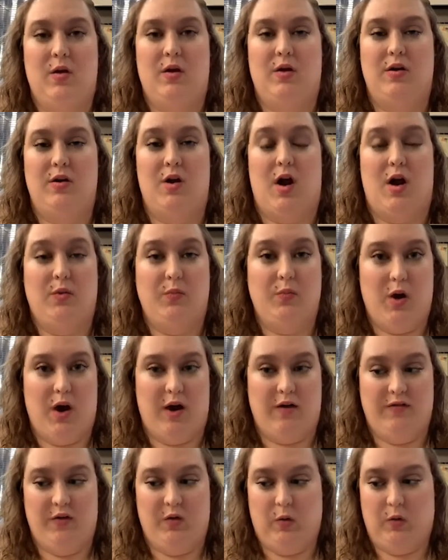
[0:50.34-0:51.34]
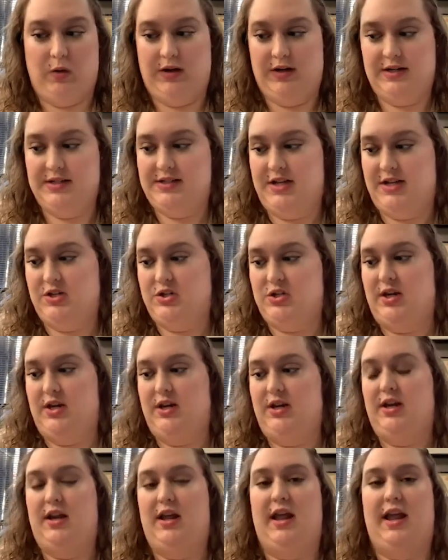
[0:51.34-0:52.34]
nonprofit
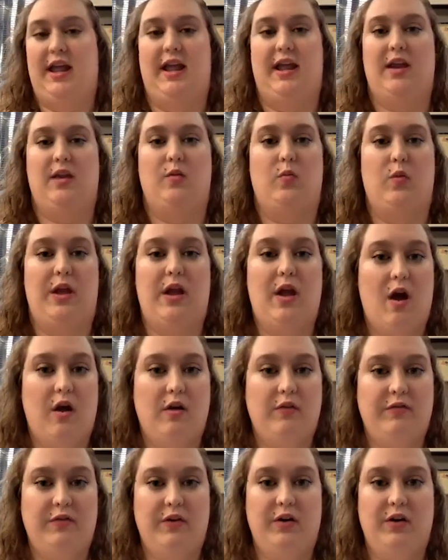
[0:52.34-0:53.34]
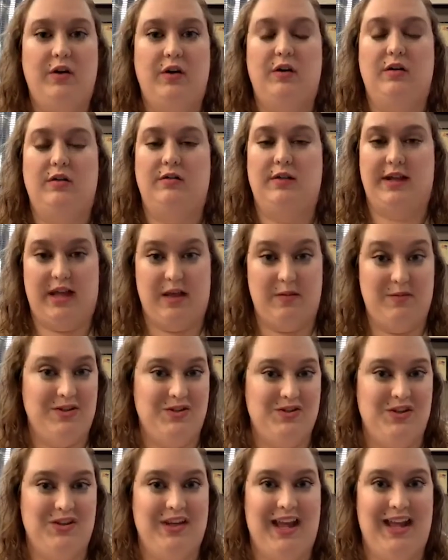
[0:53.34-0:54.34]
organization, and we offer, like I
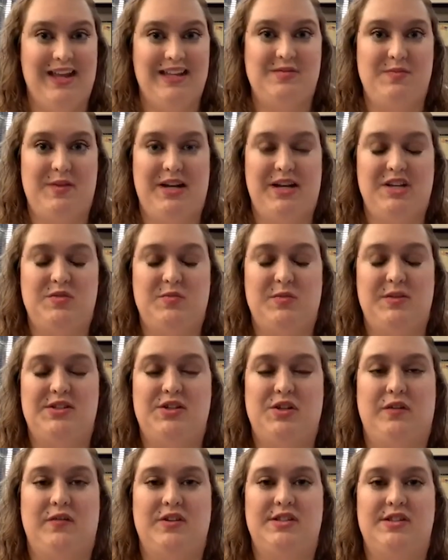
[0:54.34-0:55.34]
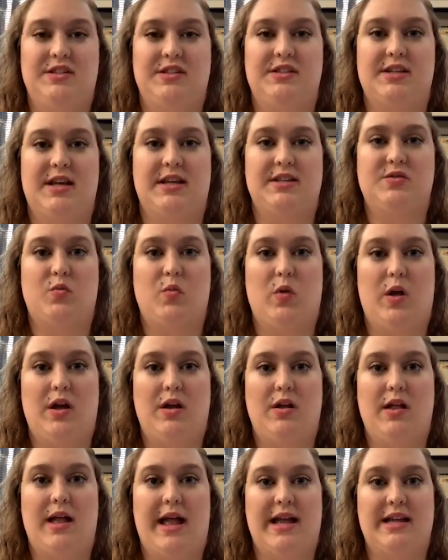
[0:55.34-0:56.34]
mentioned, case management services as
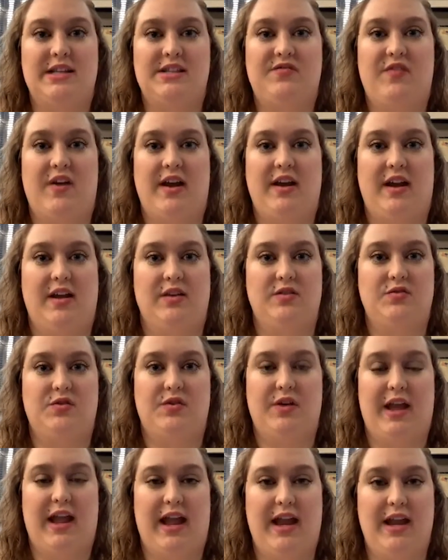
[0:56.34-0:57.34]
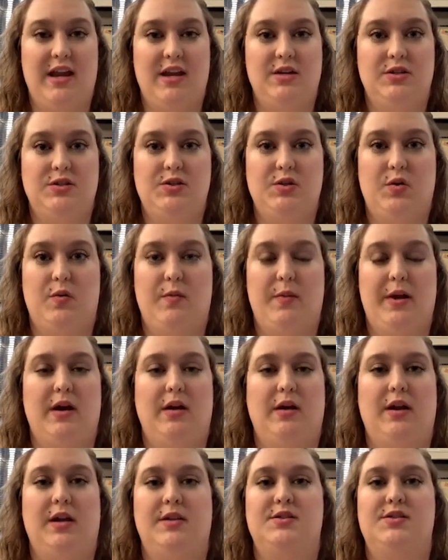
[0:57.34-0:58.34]
well as financial aid to
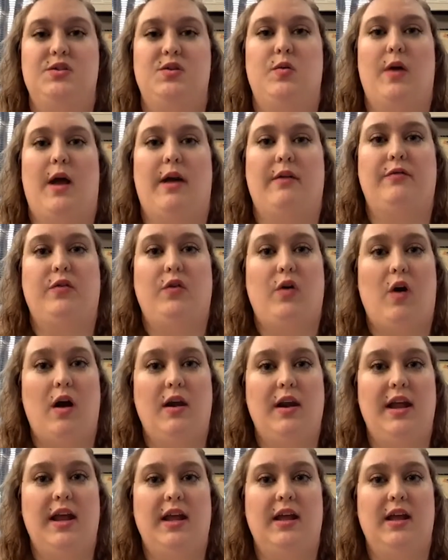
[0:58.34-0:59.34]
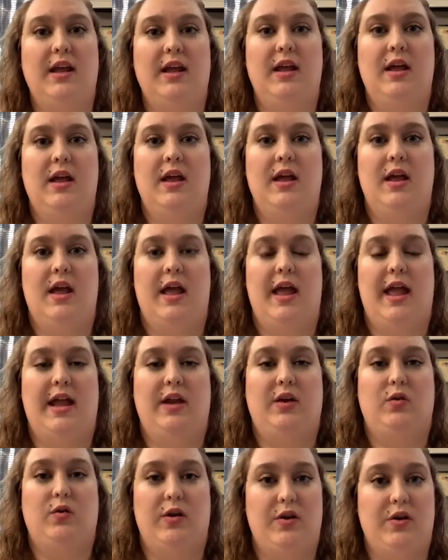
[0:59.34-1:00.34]
Americans who have chronic
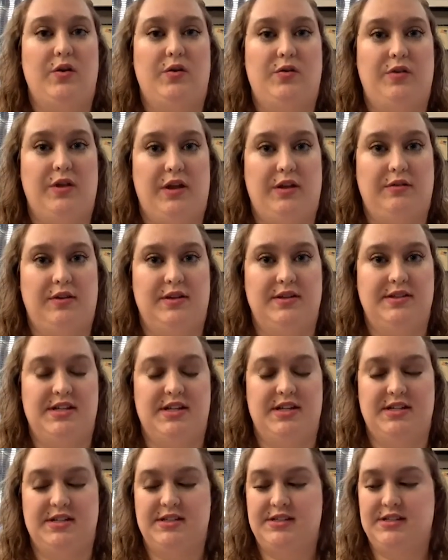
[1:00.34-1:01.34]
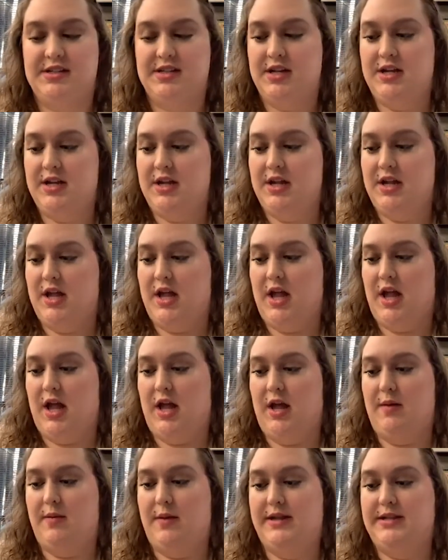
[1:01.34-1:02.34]
and critical illnesses.
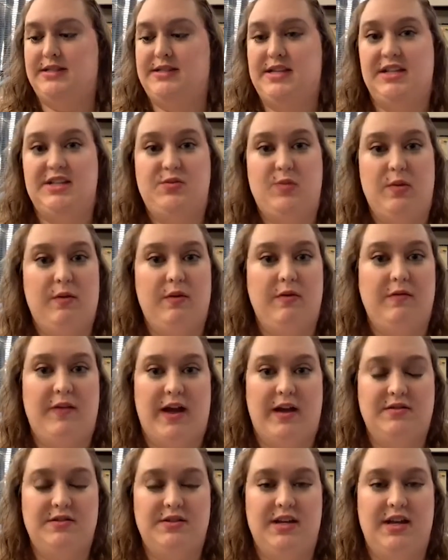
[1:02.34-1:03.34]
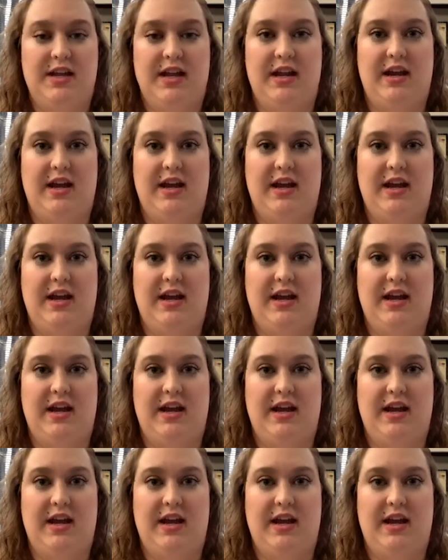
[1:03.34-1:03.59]
And since we were founded in